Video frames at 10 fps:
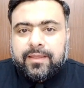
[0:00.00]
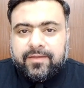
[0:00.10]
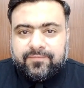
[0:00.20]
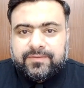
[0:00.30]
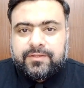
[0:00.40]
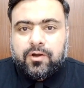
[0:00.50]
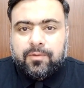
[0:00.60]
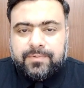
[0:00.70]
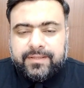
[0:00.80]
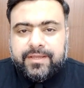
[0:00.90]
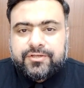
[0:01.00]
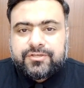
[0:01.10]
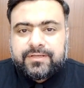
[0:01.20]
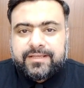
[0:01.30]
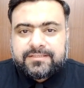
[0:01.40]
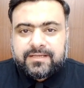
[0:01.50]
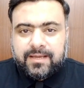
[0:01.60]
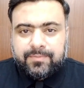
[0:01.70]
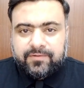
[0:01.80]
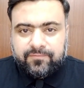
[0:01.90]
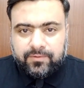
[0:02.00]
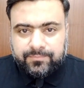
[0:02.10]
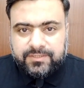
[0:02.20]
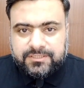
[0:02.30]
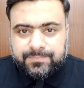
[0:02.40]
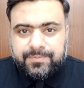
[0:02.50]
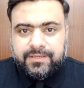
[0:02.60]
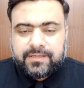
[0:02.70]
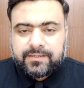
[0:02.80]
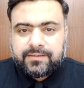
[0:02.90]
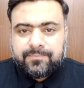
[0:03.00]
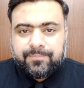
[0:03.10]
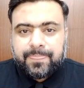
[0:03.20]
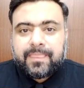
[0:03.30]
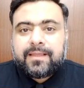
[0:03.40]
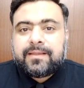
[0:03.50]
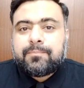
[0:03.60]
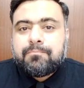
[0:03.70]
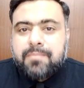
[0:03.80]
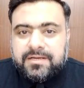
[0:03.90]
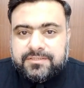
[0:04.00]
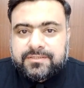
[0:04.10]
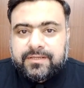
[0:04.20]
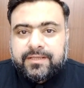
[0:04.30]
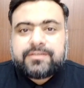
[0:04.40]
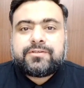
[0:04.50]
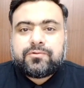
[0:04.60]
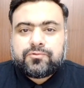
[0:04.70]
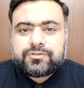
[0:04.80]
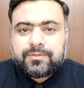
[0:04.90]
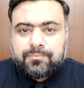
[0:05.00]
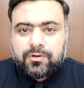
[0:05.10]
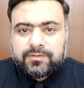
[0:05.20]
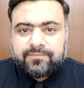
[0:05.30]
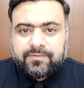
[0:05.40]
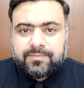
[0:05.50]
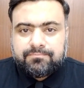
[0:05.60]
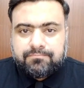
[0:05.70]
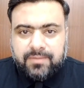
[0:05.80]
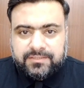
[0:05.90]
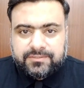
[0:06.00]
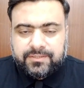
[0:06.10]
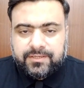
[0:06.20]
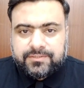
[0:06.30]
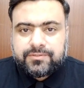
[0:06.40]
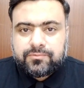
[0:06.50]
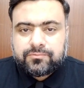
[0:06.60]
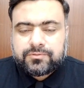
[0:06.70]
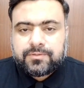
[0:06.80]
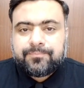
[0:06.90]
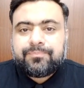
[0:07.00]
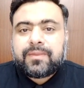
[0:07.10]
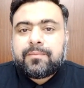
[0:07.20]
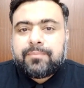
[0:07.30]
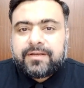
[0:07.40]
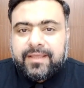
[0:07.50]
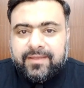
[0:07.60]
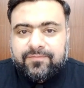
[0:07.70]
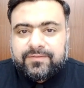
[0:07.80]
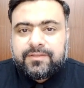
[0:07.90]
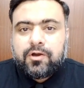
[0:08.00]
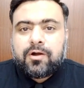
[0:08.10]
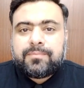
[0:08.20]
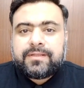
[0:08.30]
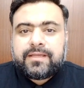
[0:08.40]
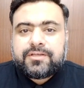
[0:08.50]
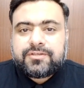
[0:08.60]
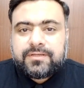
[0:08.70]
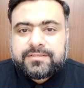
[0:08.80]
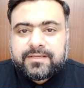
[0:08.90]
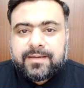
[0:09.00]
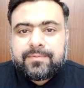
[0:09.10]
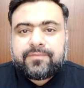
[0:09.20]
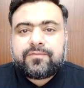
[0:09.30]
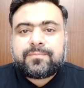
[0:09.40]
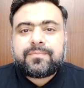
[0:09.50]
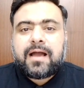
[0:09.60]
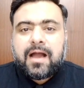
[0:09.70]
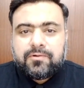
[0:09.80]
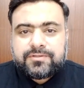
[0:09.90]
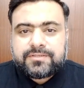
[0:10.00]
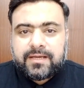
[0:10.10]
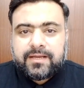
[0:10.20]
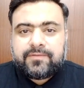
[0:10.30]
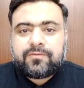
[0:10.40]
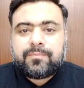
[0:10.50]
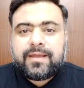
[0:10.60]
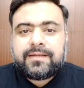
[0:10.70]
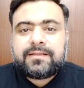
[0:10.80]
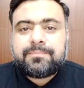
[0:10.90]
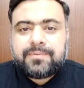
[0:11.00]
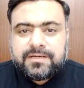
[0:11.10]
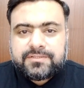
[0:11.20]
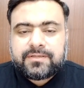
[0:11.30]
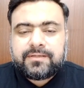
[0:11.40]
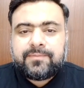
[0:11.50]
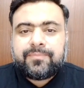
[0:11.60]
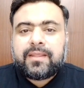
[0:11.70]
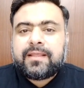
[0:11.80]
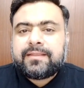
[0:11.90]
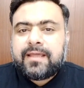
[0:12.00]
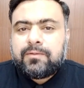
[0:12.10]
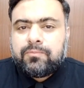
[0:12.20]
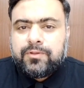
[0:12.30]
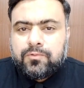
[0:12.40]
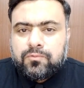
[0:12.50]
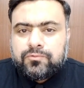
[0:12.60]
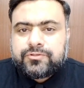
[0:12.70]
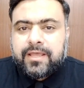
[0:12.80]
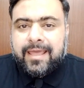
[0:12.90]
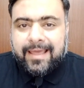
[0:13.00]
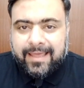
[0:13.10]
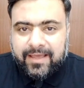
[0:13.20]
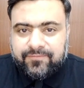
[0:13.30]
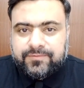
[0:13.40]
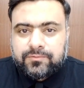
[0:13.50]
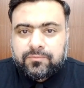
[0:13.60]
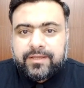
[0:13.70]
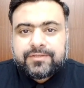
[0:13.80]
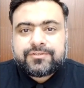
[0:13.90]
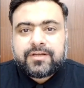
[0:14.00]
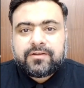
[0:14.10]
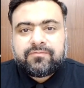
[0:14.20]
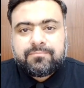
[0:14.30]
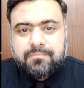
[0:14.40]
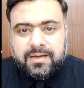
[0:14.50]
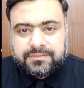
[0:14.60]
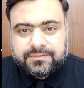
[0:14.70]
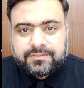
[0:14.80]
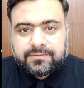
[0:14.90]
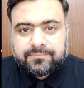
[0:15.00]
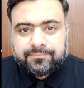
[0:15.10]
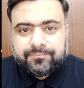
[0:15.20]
if the obligation is coming from the speaker, must is used, the modal verb must is used. But if the obligation is coming from outside, from another person, then we use have to instead of must.